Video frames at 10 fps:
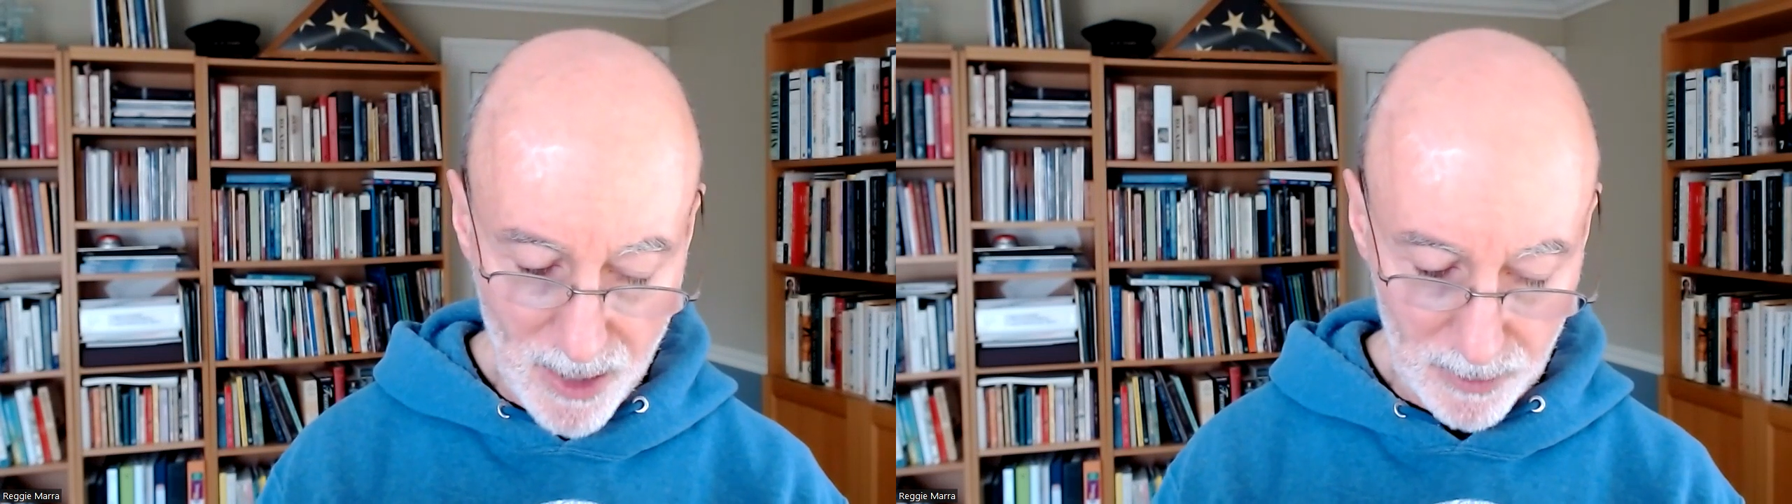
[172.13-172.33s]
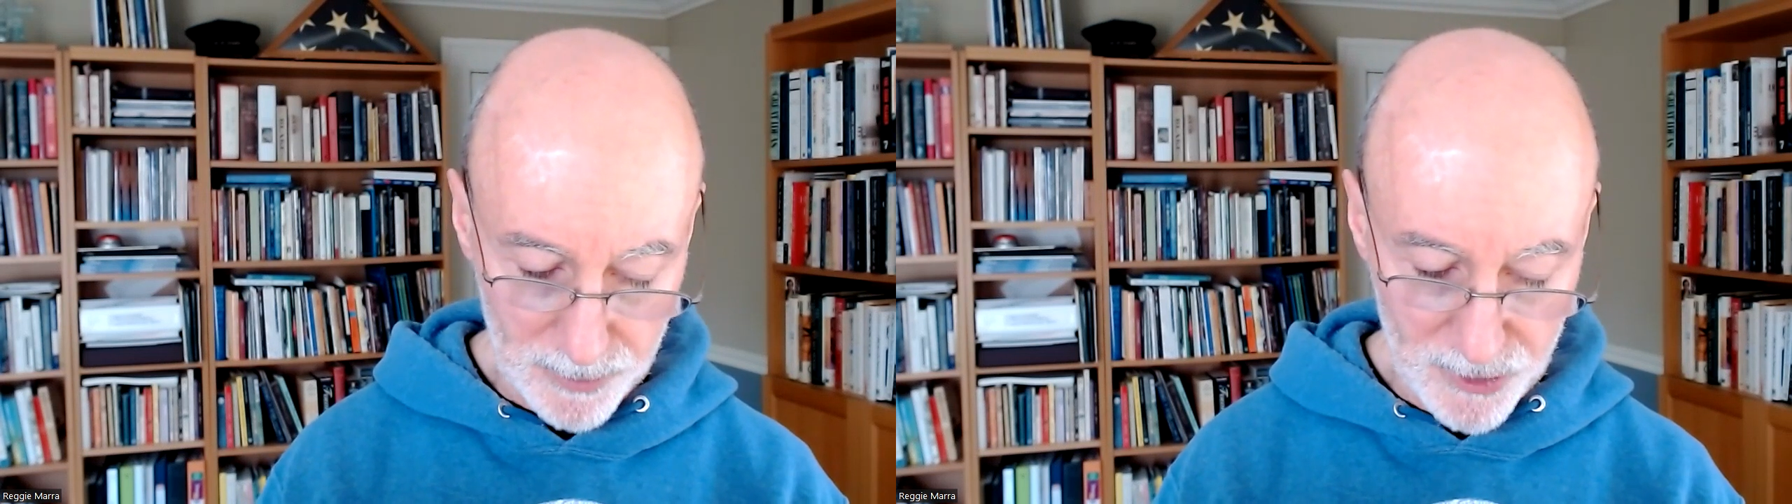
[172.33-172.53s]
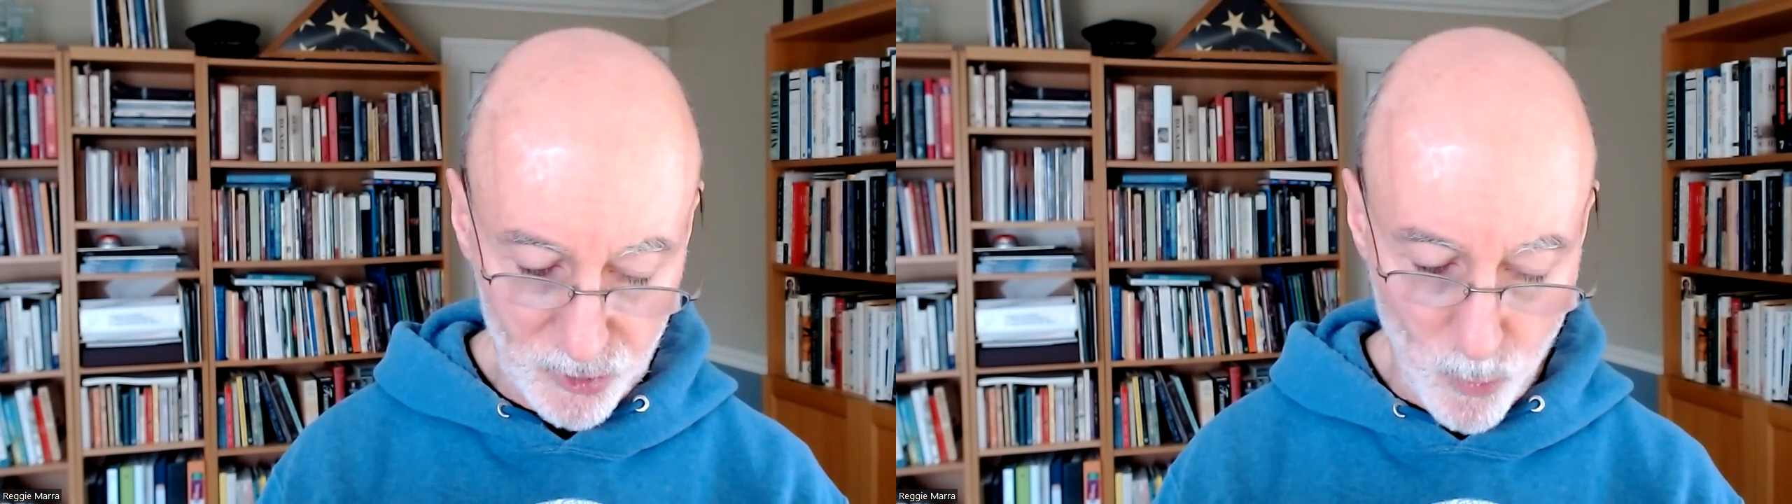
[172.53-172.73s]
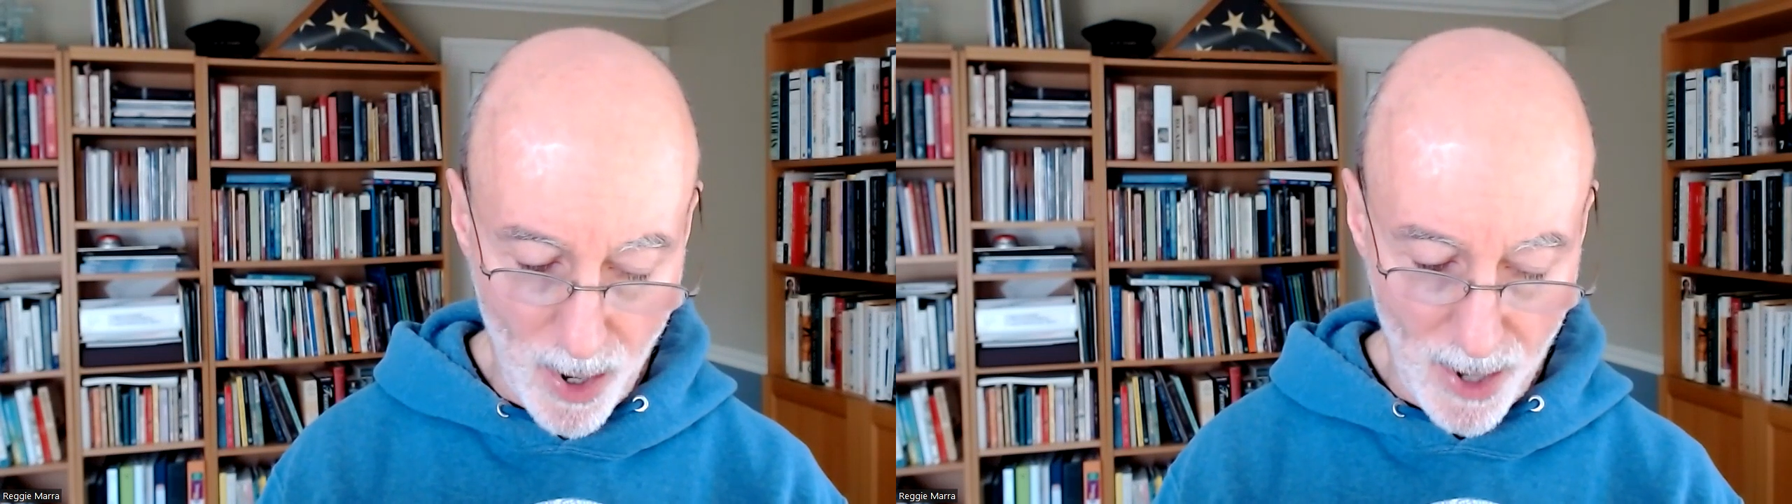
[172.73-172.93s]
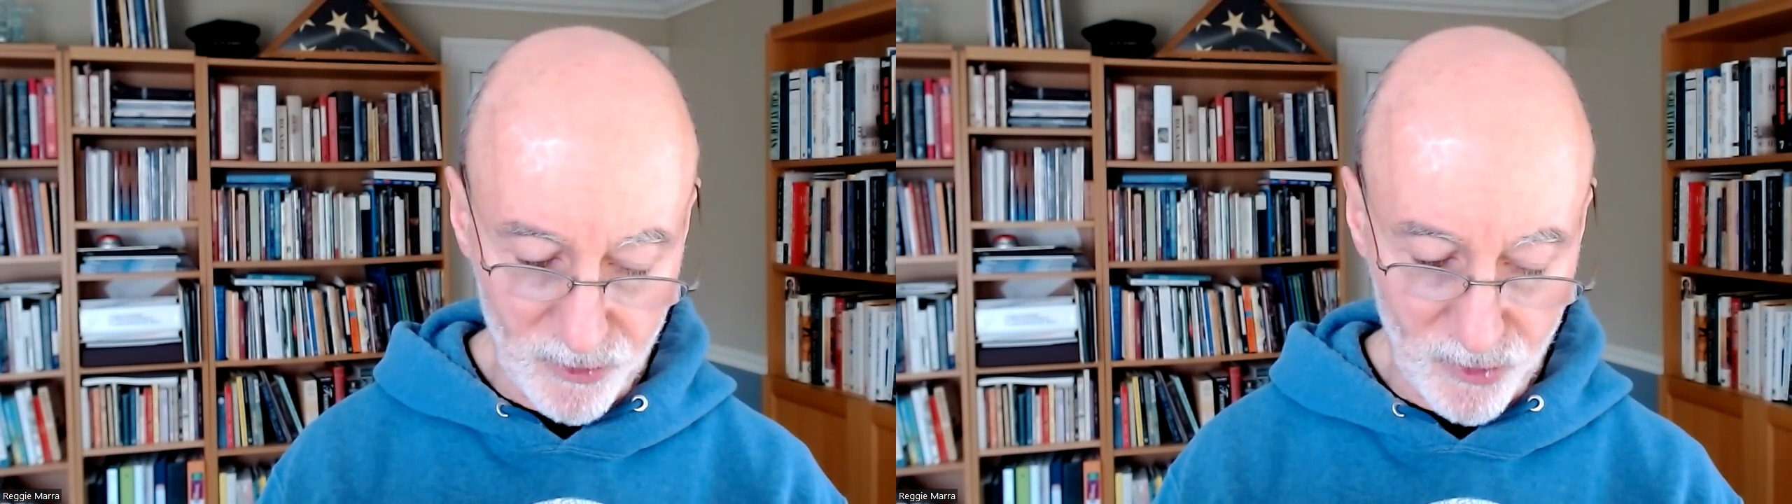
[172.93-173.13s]

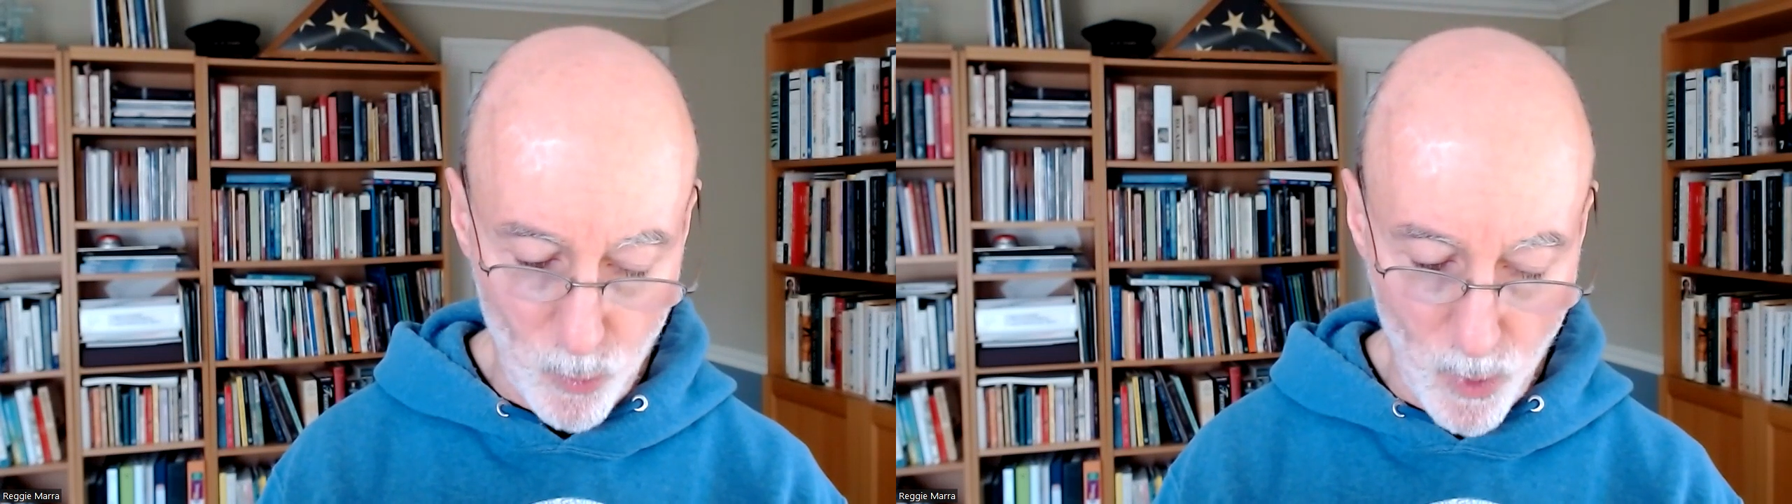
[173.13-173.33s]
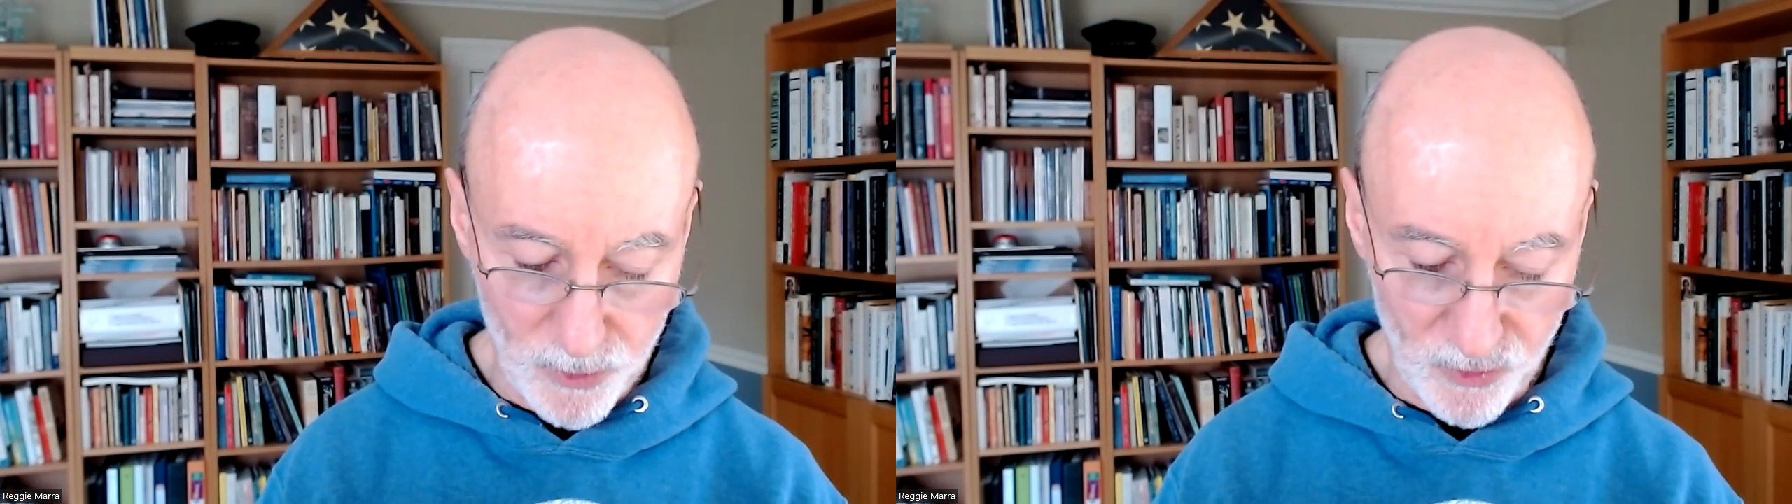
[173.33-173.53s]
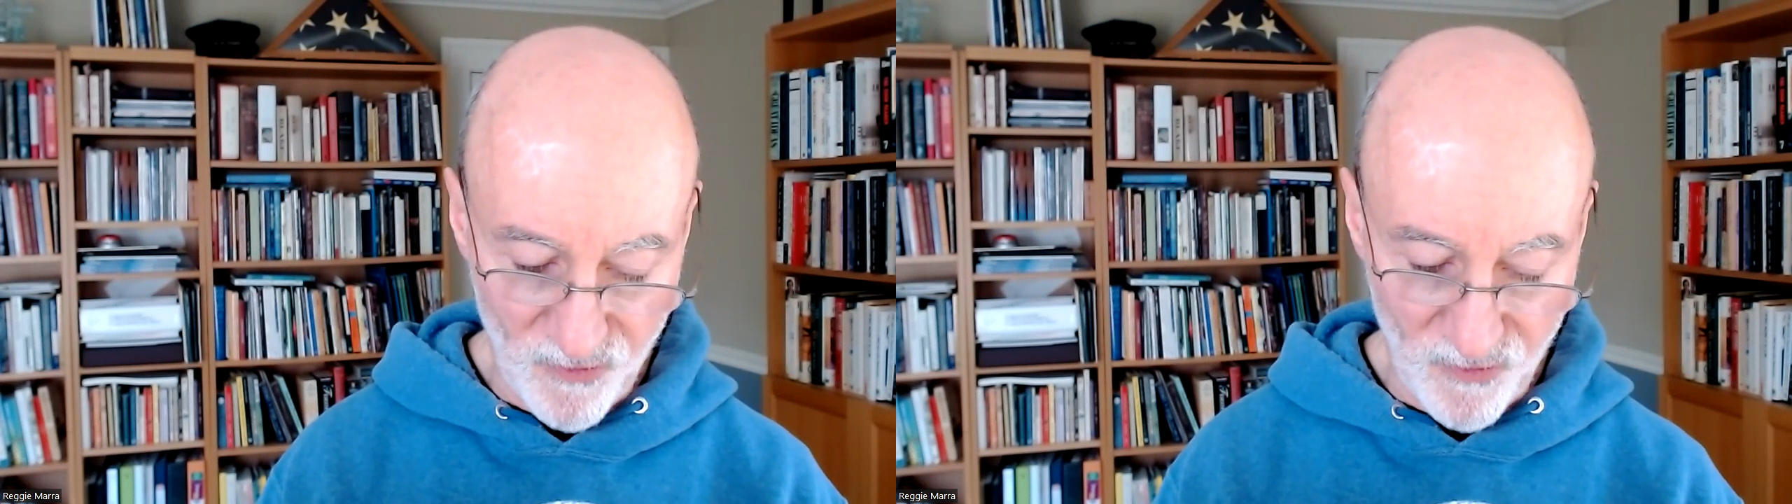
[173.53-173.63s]
leastwise the ones